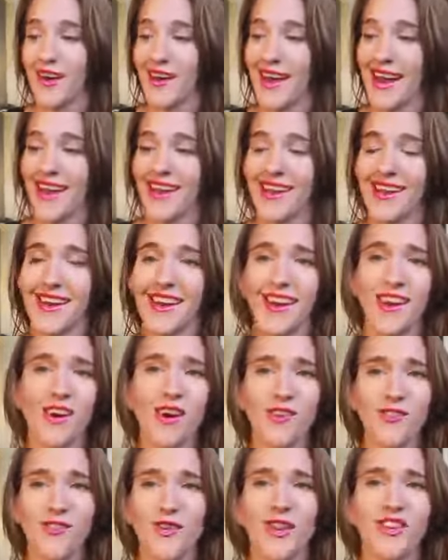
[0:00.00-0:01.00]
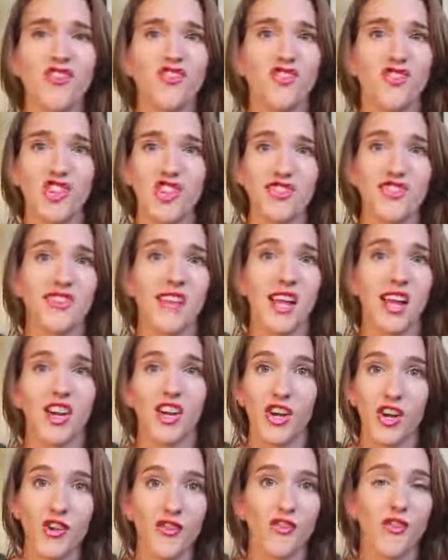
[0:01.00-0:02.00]
and then it also, it's just not
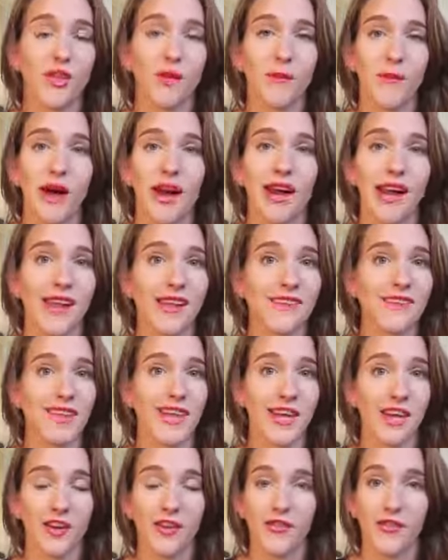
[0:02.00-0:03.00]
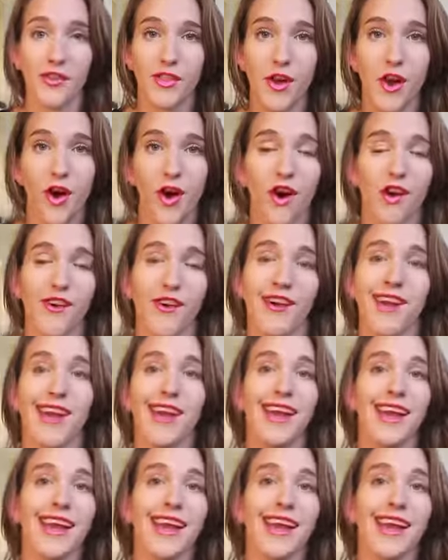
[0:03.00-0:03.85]
good for the body. It's not good for the heart.